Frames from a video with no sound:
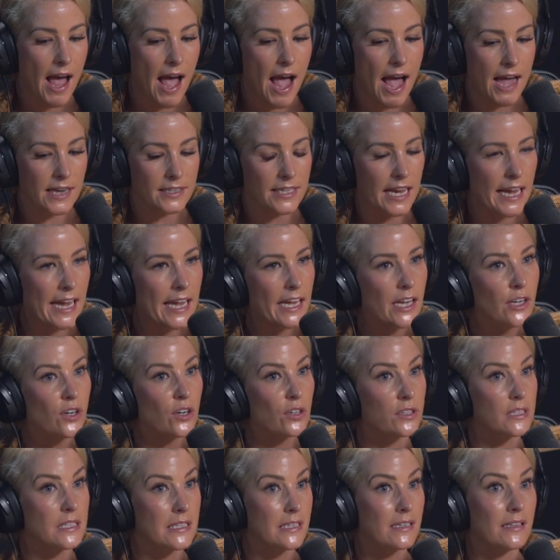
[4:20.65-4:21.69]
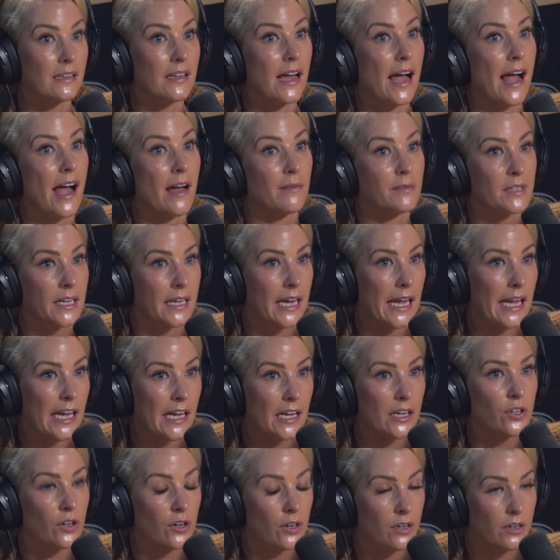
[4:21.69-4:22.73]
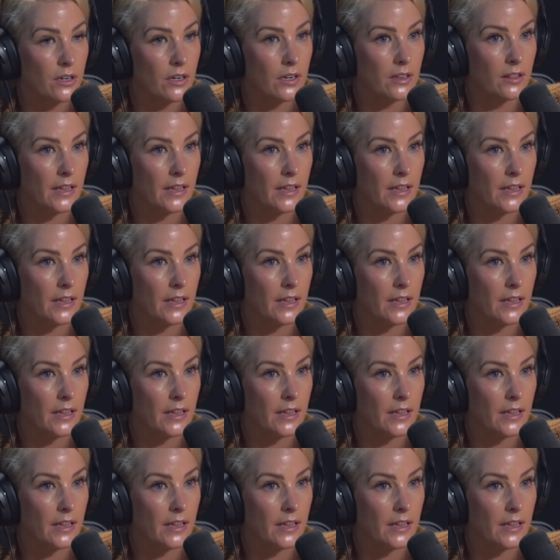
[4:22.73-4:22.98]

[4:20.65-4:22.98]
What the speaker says: And he got slammed, like he got